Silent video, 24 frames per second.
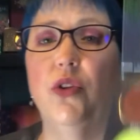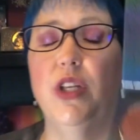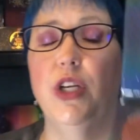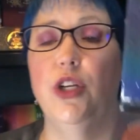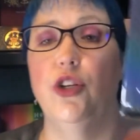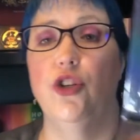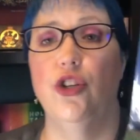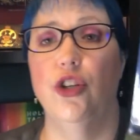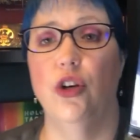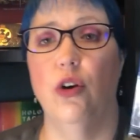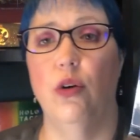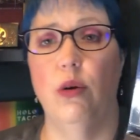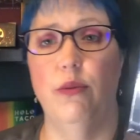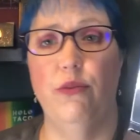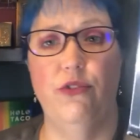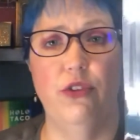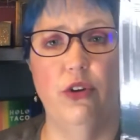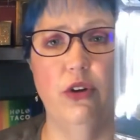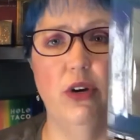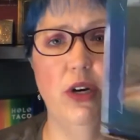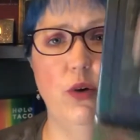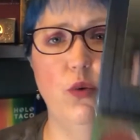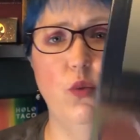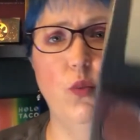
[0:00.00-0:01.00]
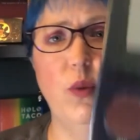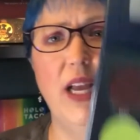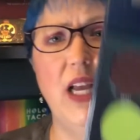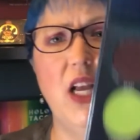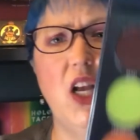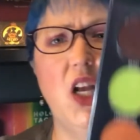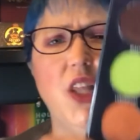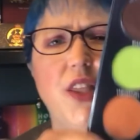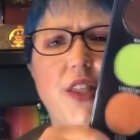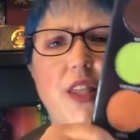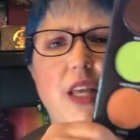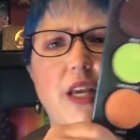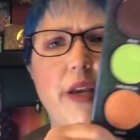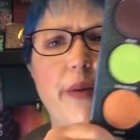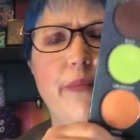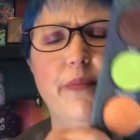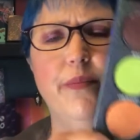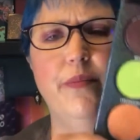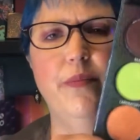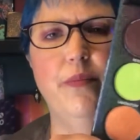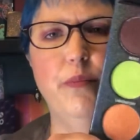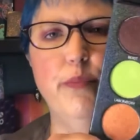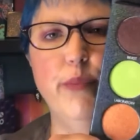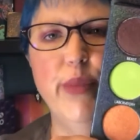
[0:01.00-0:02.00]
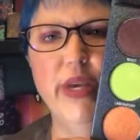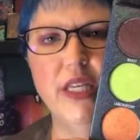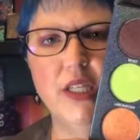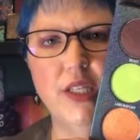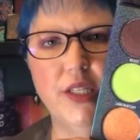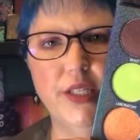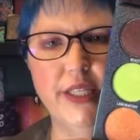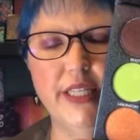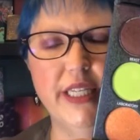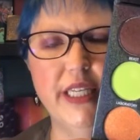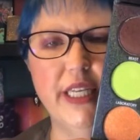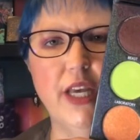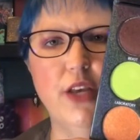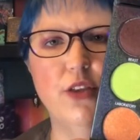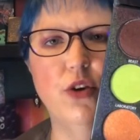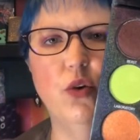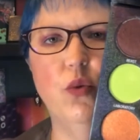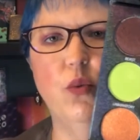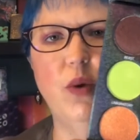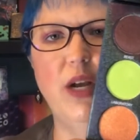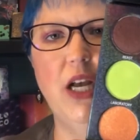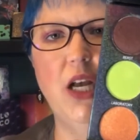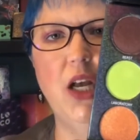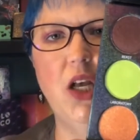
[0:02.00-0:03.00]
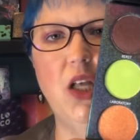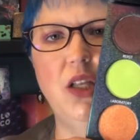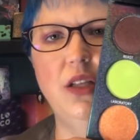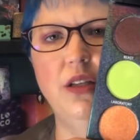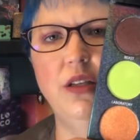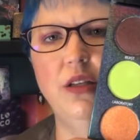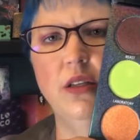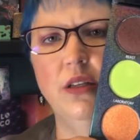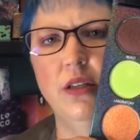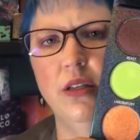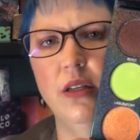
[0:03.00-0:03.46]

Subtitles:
They show up very well. They mix together well.